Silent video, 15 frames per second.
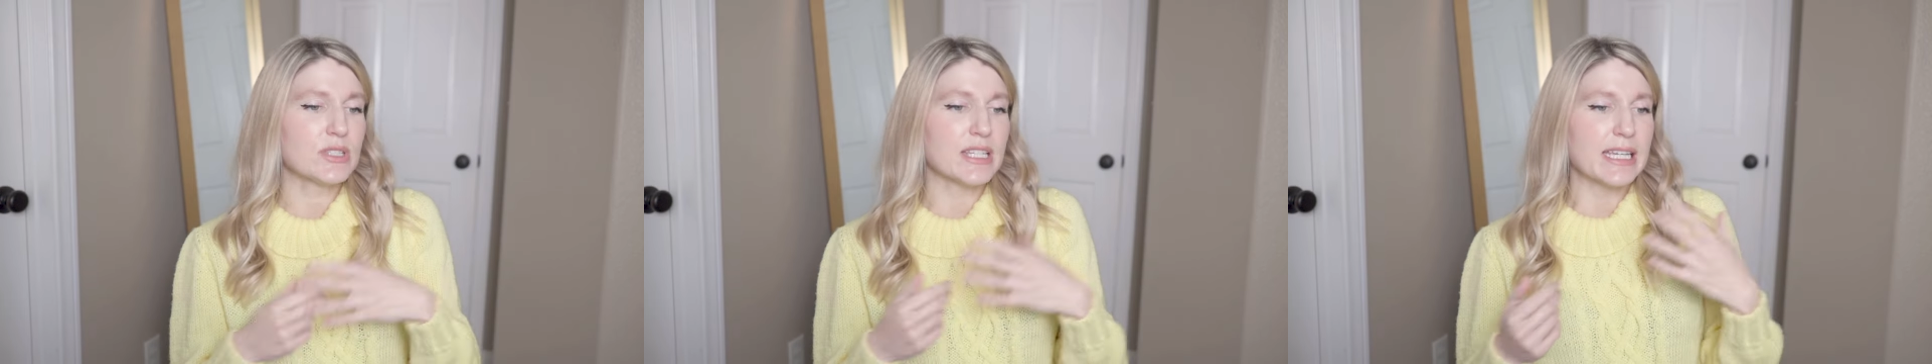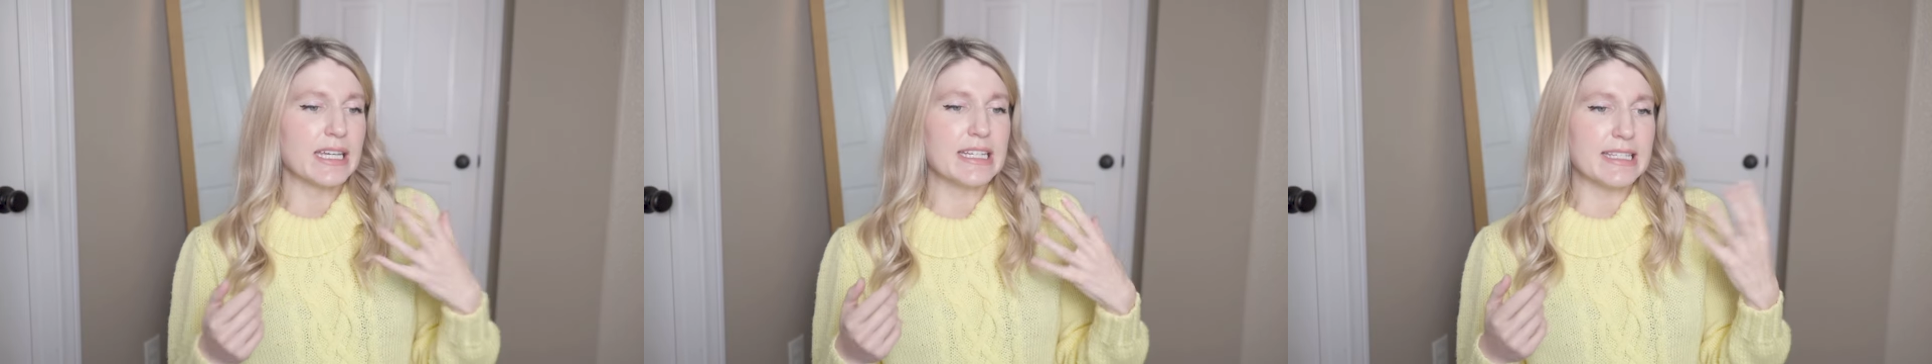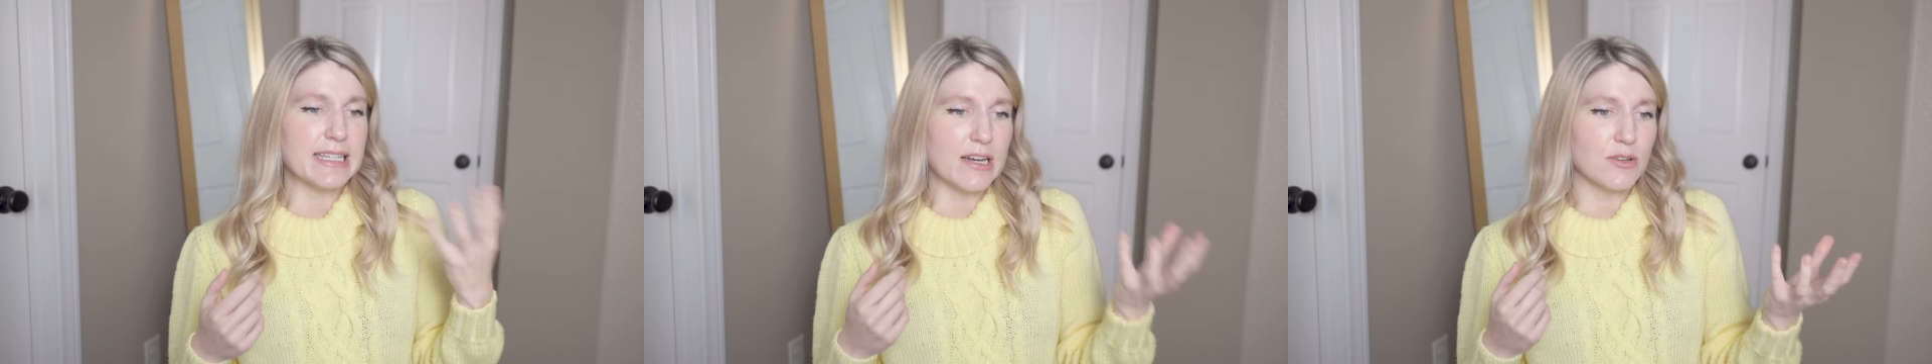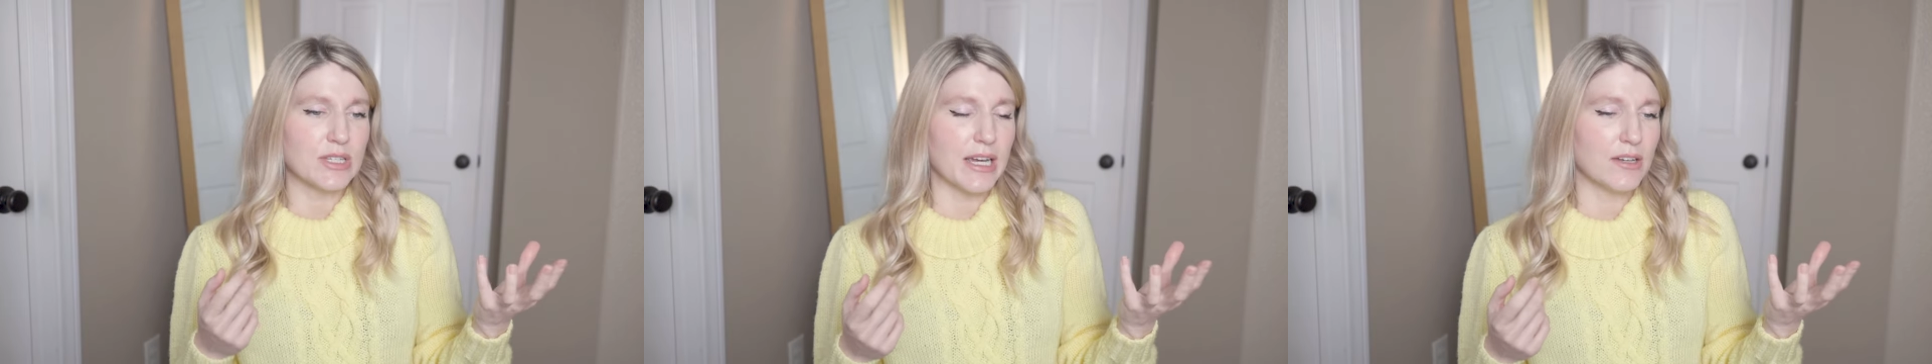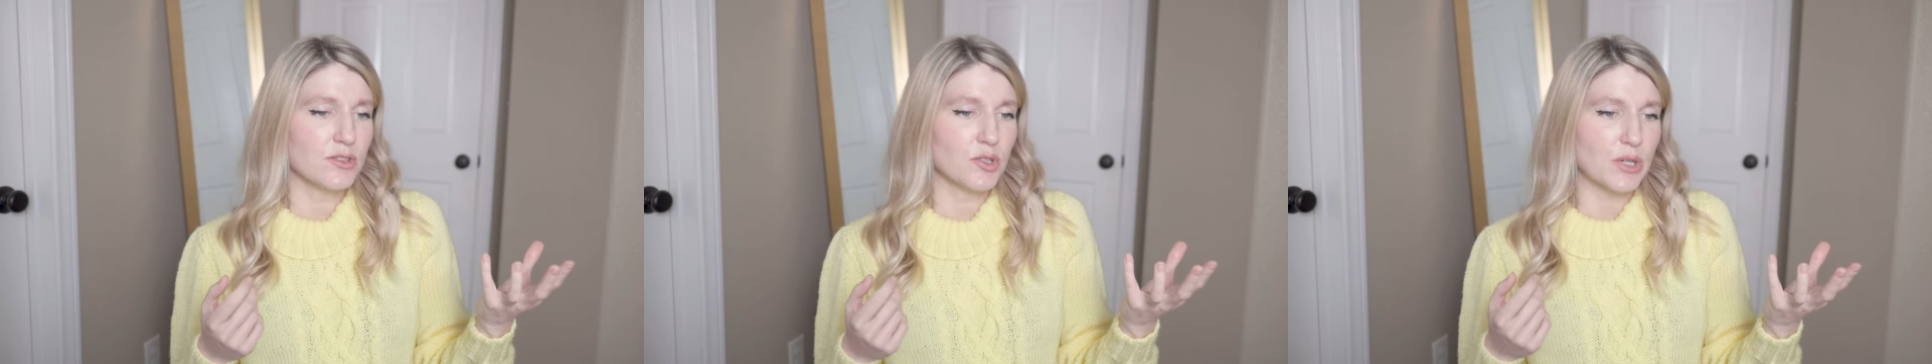It was like in a
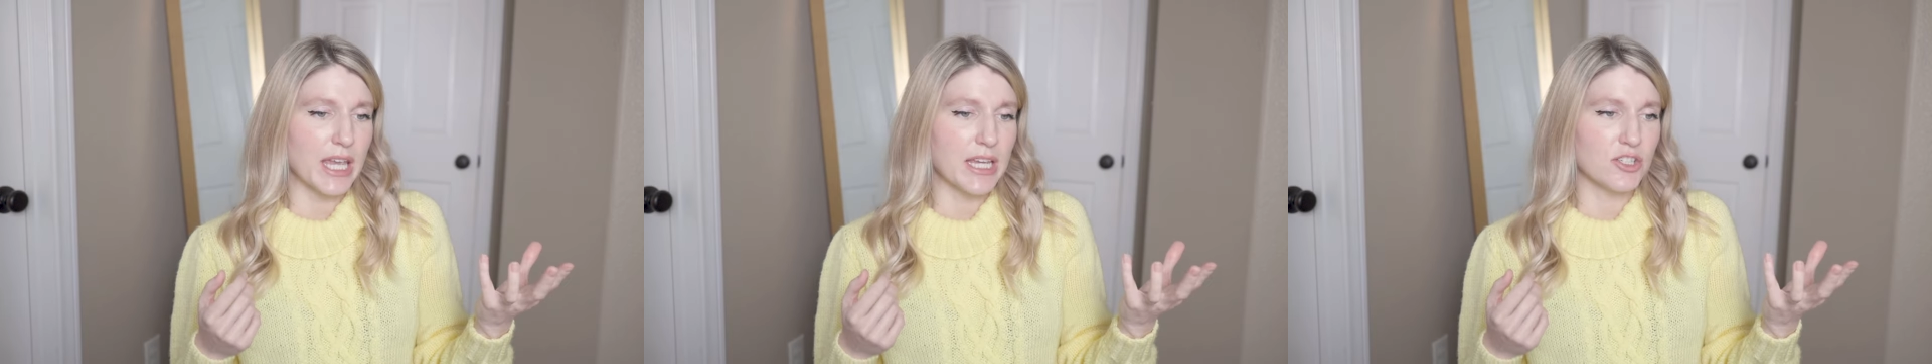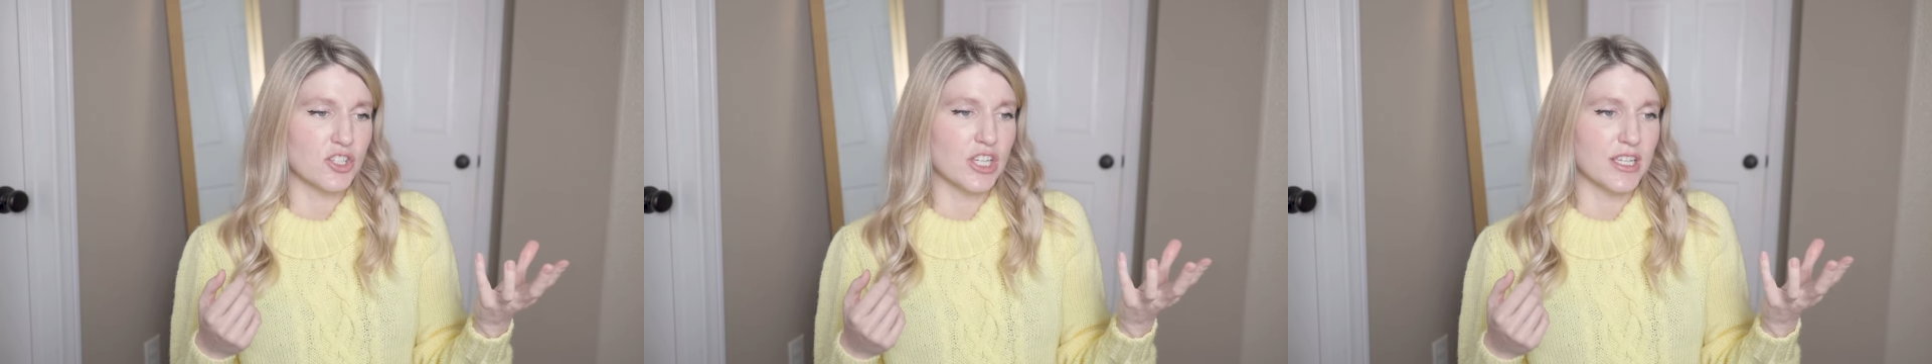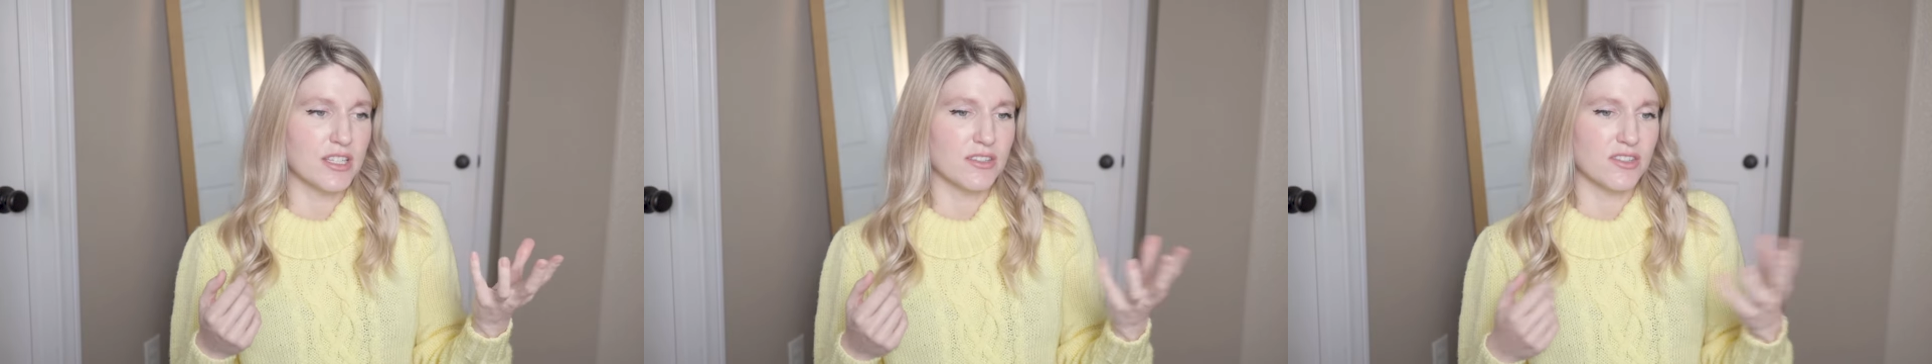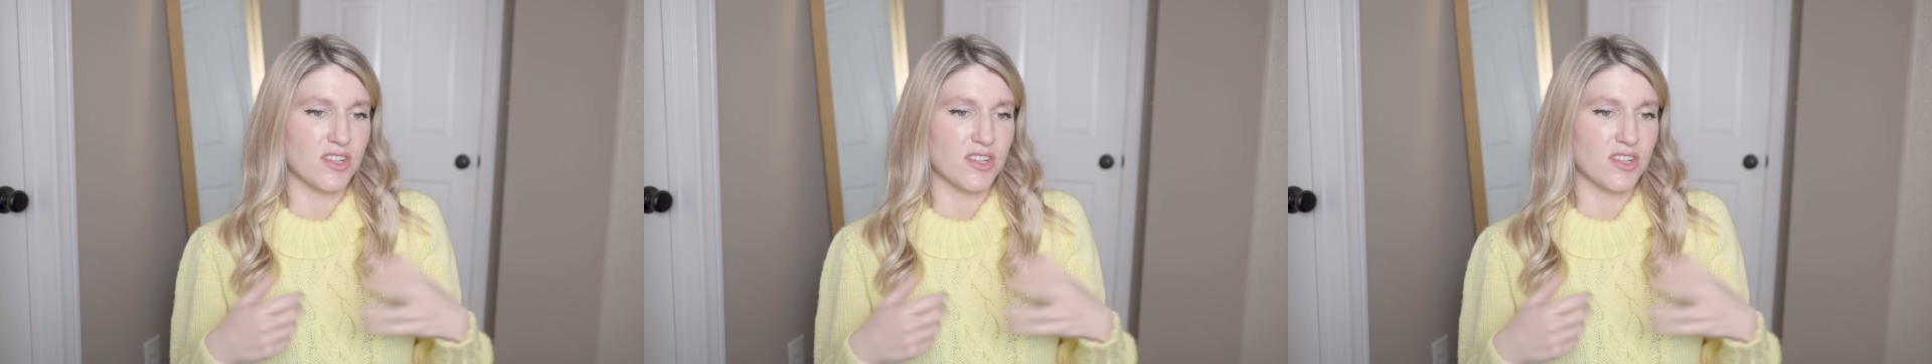downtown location,